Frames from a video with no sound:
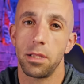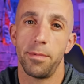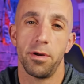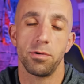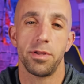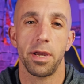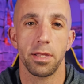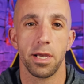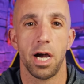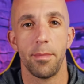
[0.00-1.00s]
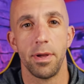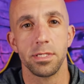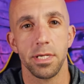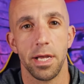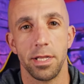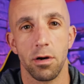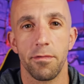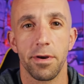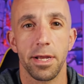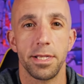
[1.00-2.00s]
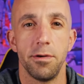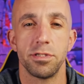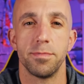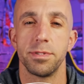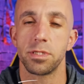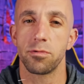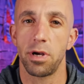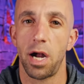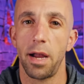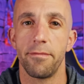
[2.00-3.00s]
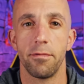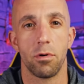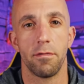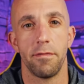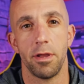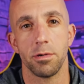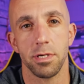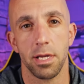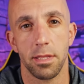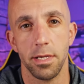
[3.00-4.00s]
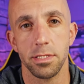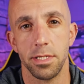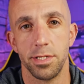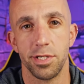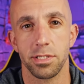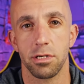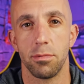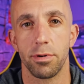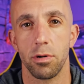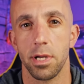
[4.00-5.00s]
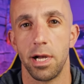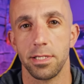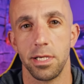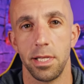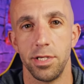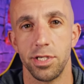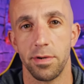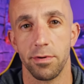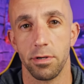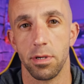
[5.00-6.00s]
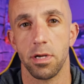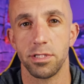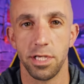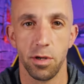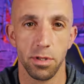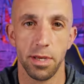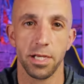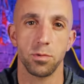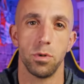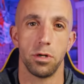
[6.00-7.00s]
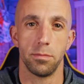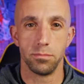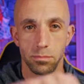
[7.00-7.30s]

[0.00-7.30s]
Let me know what you think in the comments. And don't forget to subscribe for more videos like this and just GoPro content in general. I'll see you in the next one.